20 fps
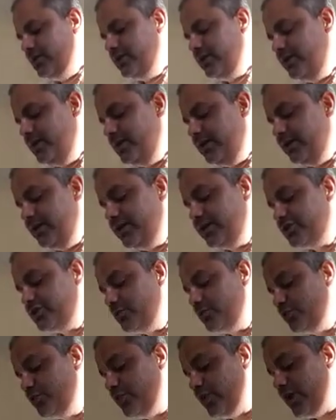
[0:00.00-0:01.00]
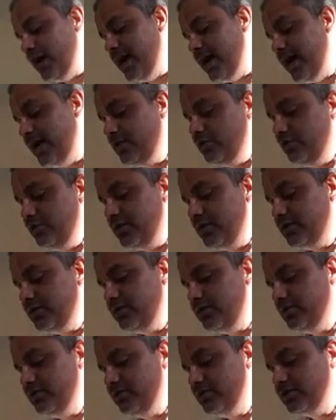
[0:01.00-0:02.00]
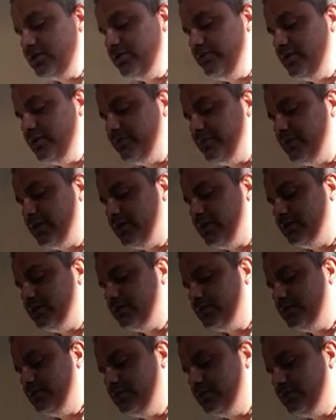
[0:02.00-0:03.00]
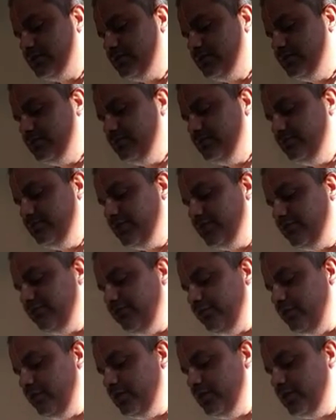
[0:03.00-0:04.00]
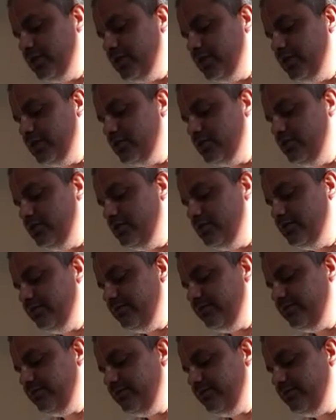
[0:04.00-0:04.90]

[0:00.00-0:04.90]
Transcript: or Hiranyakashipu had to undergo severe penances before they could